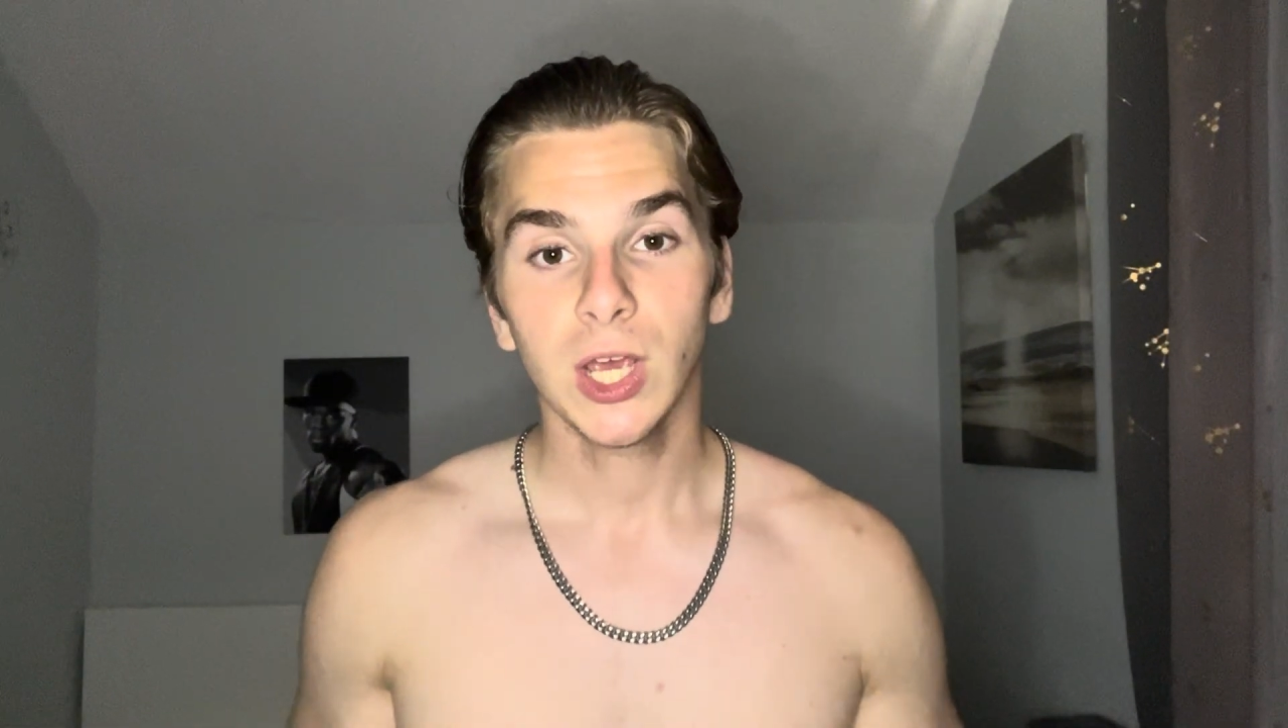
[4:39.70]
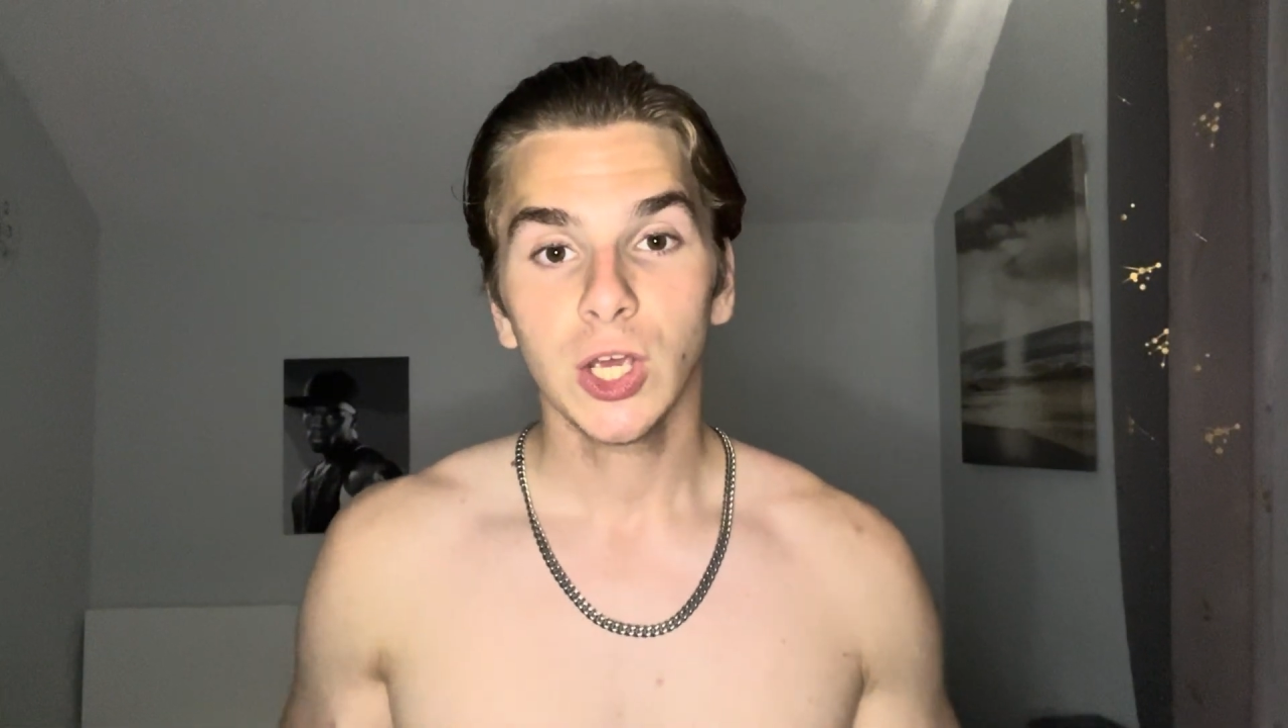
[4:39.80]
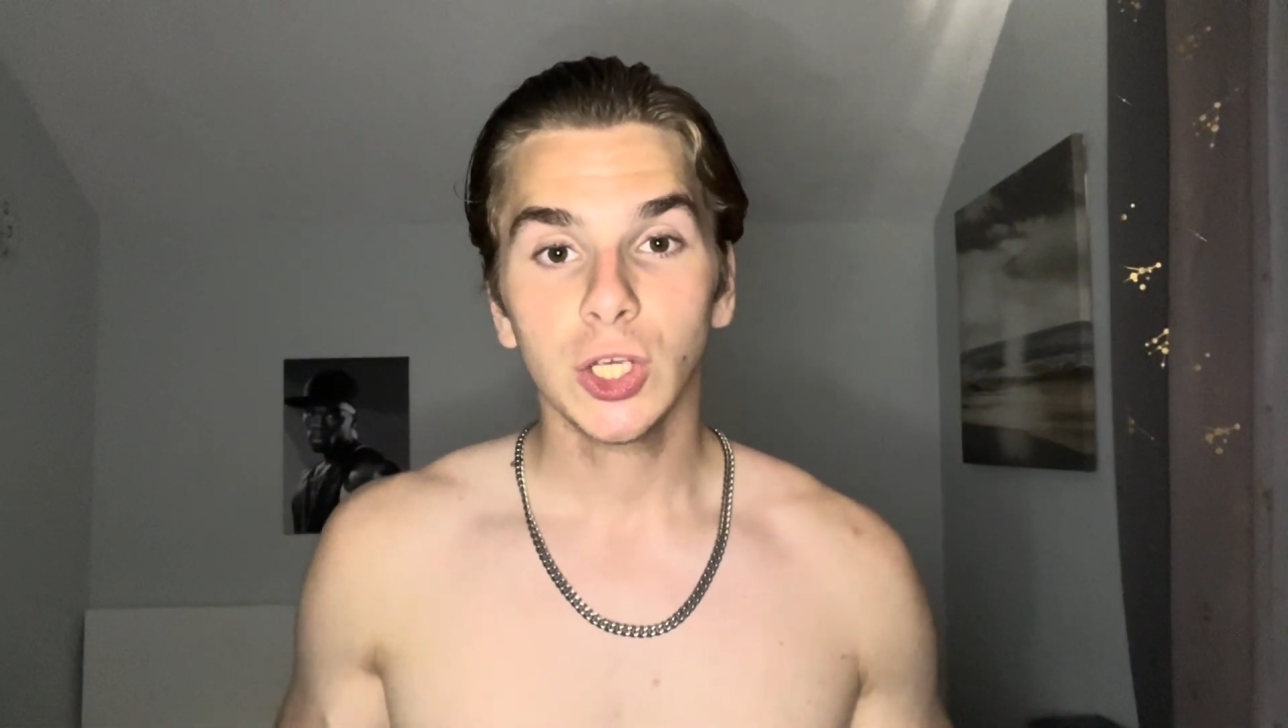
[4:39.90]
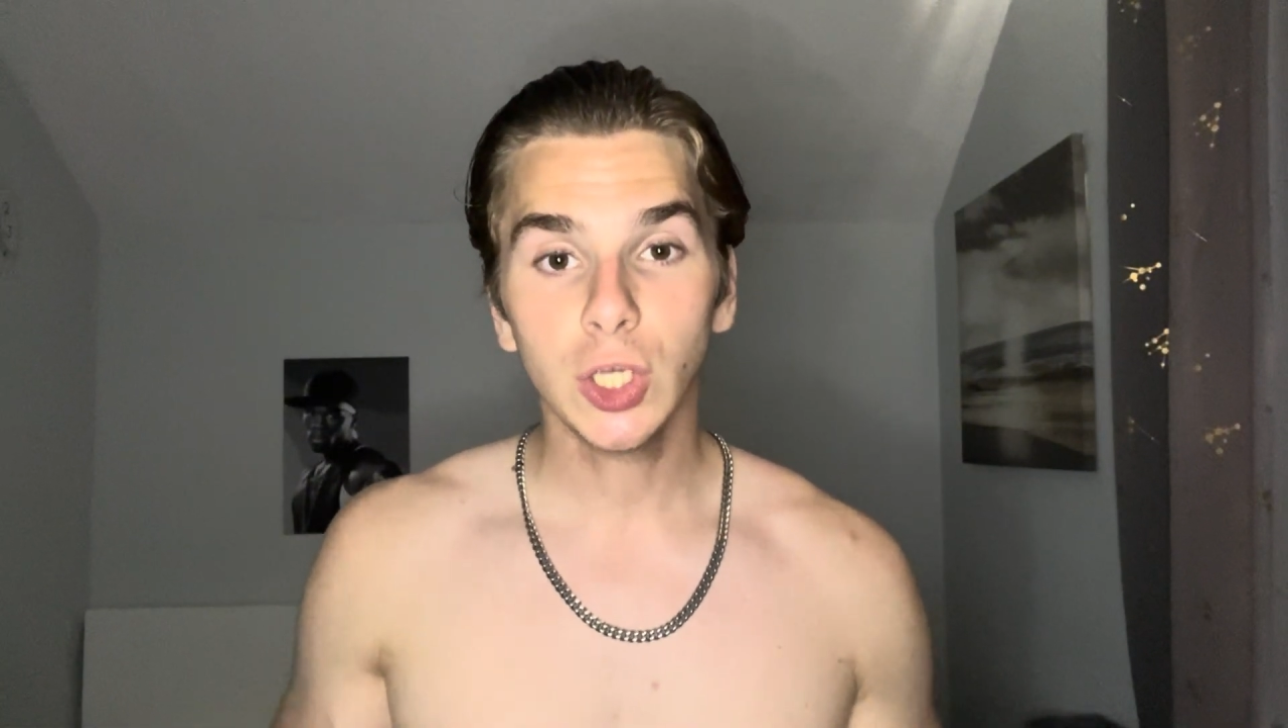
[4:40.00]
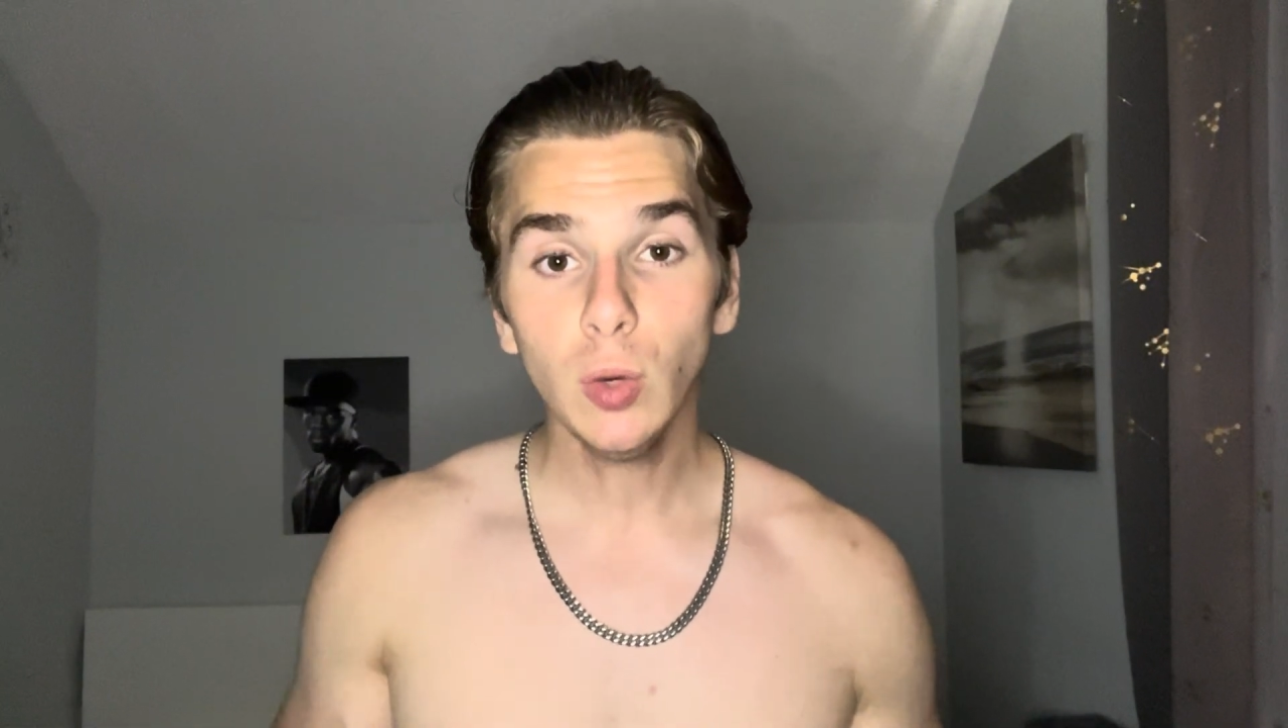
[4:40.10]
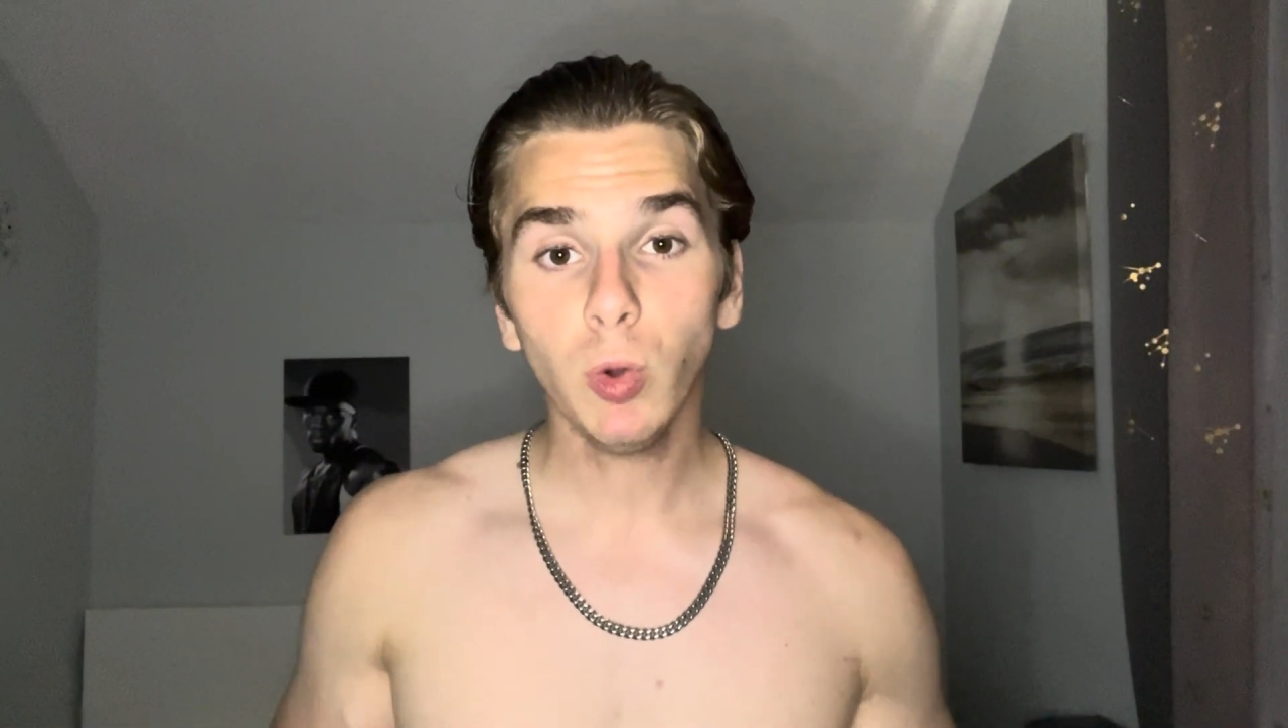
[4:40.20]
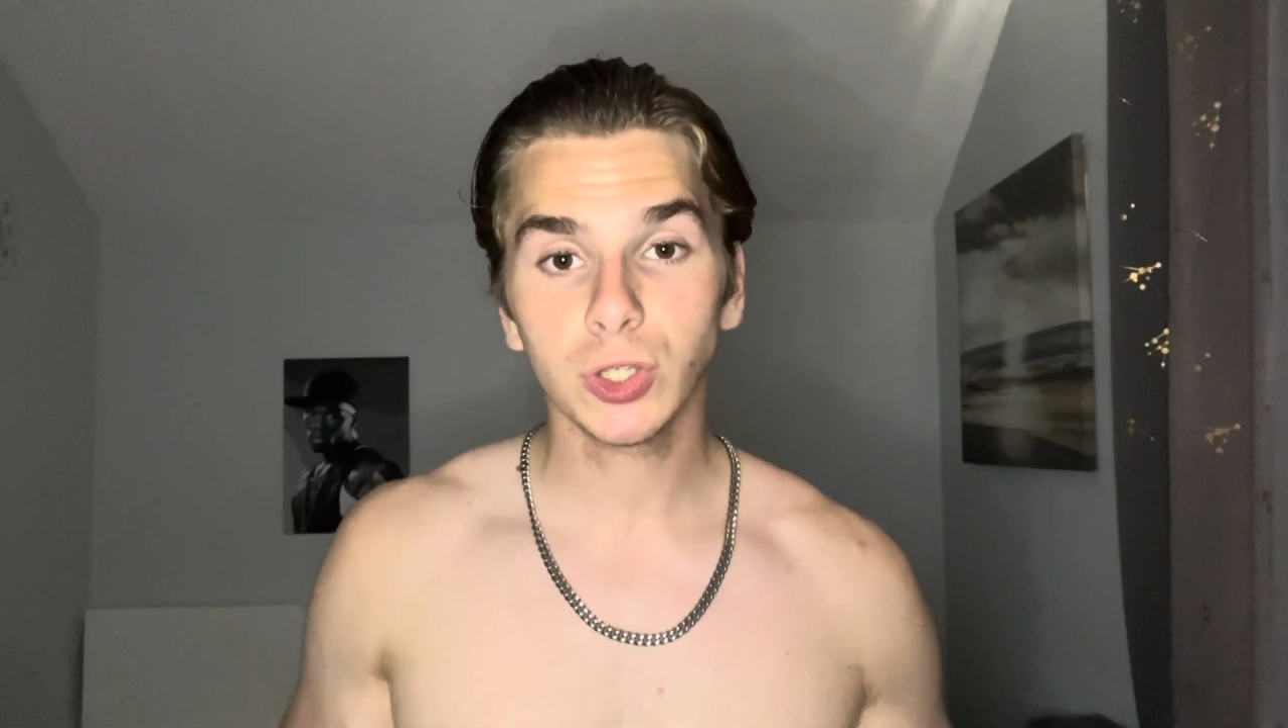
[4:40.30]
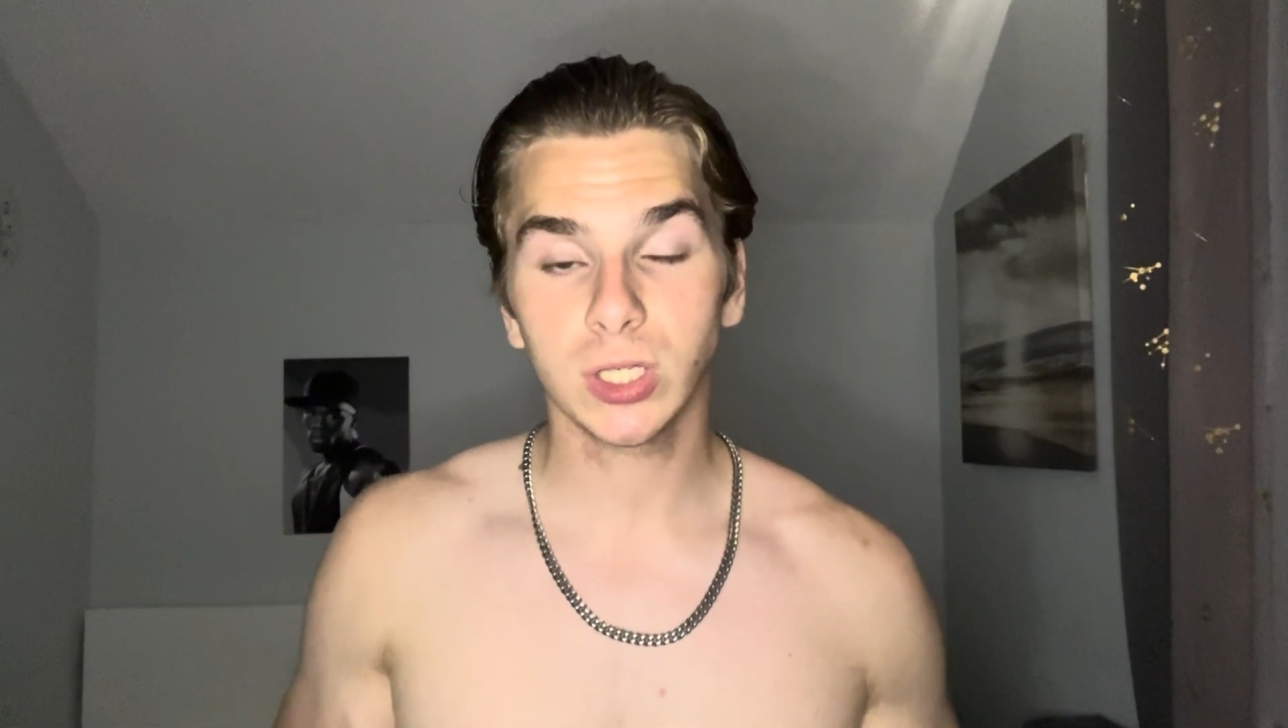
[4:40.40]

you want